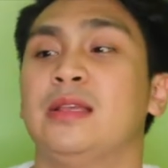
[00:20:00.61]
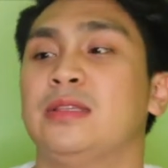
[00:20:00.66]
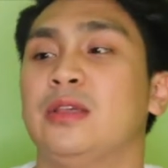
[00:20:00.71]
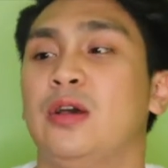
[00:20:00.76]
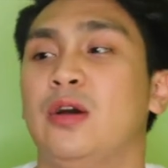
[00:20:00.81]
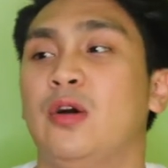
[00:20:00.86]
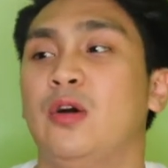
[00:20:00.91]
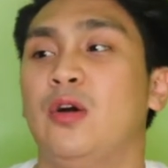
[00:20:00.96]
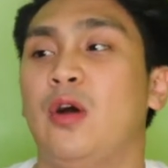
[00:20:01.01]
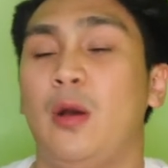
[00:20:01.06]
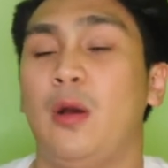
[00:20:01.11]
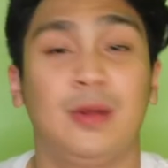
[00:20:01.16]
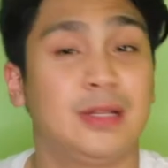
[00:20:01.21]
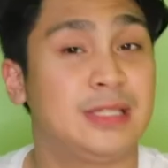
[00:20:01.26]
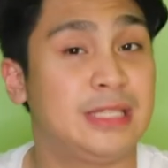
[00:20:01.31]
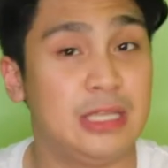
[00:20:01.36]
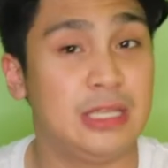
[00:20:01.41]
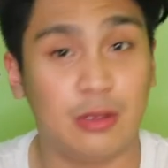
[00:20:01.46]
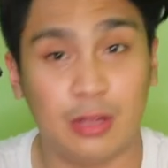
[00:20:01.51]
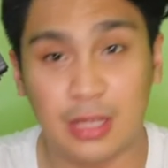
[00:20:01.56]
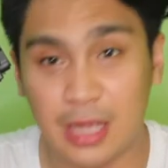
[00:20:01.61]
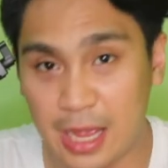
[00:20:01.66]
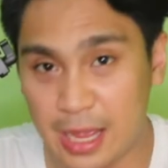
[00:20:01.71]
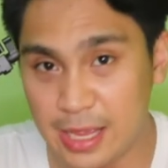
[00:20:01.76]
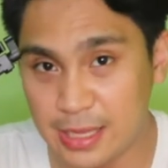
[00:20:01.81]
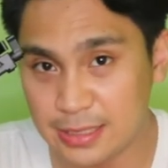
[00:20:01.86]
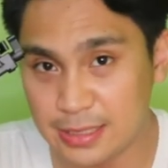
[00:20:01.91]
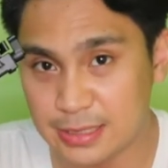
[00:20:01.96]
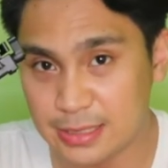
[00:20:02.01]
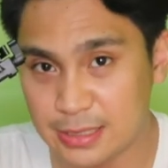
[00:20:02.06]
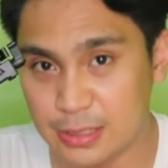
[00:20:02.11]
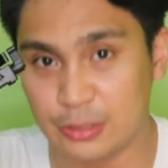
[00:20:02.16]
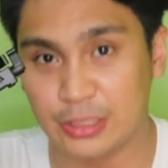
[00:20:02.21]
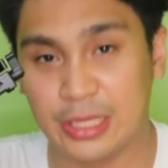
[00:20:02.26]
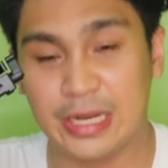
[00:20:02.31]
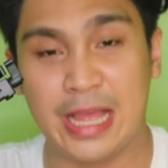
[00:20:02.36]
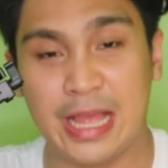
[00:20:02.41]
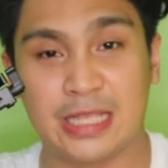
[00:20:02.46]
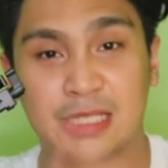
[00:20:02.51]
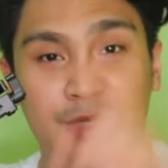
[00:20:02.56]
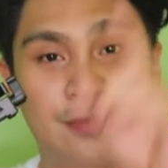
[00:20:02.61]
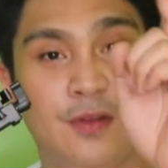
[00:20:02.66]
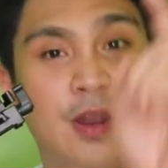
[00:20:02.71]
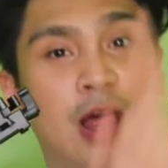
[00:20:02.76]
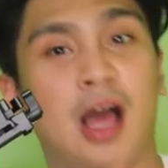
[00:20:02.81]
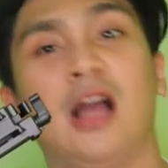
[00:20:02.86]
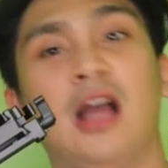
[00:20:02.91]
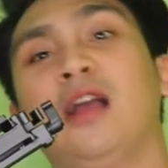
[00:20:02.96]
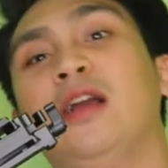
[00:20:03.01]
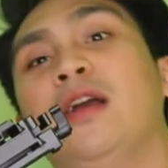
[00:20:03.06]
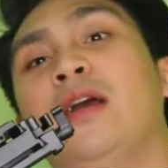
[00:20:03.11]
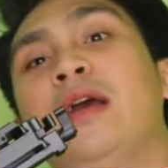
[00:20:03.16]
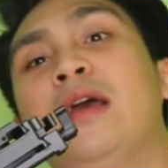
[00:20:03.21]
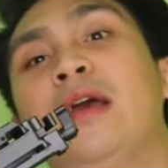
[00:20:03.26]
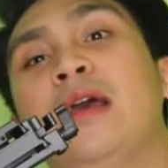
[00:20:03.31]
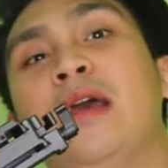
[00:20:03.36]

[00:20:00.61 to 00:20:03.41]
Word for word: So, I will see you guys on the next vlog.